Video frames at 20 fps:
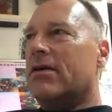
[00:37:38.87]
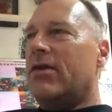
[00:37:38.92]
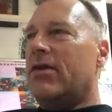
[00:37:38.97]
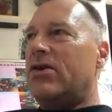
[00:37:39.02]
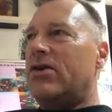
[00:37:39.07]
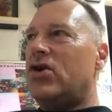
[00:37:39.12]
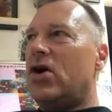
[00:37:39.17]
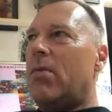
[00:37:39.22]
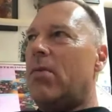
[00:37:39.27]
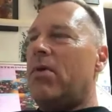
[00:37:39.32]

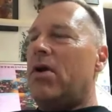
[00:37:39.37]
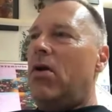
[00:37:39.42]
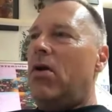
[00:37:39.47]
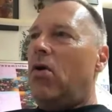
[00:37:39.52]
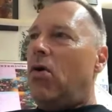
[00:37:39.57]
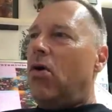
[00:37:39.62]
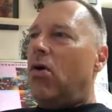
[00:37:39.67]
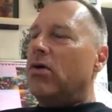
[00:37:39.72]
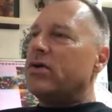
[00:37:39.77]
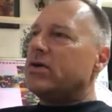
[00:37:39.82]
the German
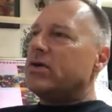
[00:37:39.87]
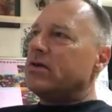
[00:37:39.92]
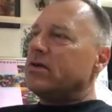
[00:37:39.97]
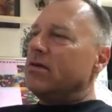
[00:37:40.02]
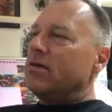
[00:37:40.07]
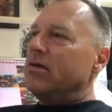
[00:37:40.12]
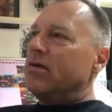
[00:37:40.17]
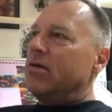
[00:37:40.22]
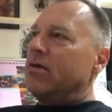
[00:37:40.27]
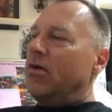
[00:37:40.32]
laws
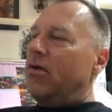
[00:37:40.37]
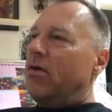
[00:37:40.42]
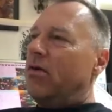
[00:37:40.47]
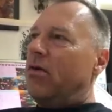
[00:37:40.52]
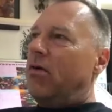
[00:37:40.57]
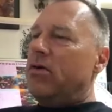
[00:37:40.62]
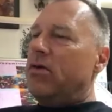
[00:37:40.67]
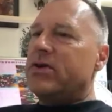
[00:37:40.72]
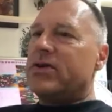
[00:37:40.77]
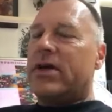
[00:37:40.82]

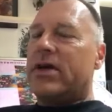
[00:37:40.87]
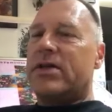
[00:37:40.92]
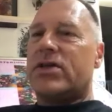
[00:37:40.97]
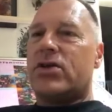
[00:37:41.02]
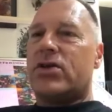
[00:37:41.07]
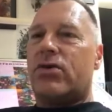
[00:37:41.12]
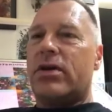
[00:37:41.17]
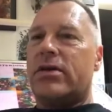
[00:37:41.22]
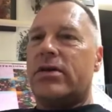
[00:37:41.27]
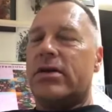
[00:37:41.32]
always get
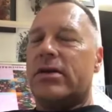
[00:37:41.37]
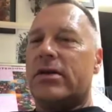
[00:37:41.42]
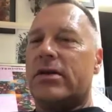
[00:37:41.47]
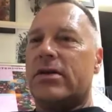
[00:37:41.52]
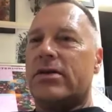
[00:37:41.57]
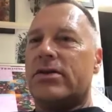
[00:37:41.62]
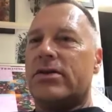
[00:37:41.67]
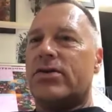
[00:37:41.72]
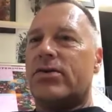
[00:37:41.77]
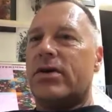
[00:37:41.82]
stricter,
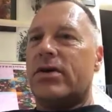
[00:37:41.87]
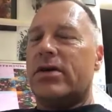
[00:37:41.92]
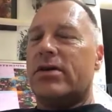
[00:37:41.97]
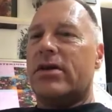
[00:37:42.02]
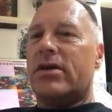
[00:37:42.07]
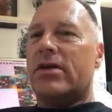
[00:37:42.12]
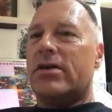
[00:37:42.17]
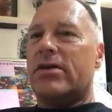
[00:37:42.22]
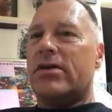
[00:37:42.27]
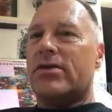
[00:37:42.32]

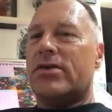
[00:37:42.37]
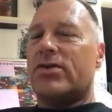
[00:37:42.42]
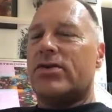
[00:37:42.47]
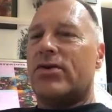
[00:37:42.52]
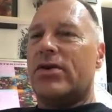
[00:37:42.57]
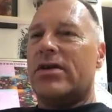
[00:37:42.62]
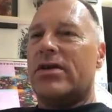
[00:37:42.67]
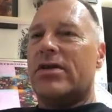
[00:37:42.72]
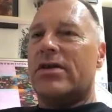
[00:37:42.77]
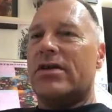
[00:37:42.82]
stricter,
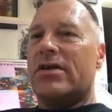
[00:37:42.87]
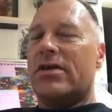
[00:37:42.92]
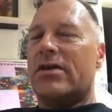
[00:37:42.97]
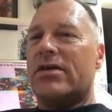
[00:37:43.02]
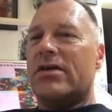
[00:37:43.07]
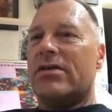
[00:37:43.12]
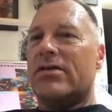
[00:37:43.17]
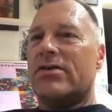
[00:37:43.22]
stricter,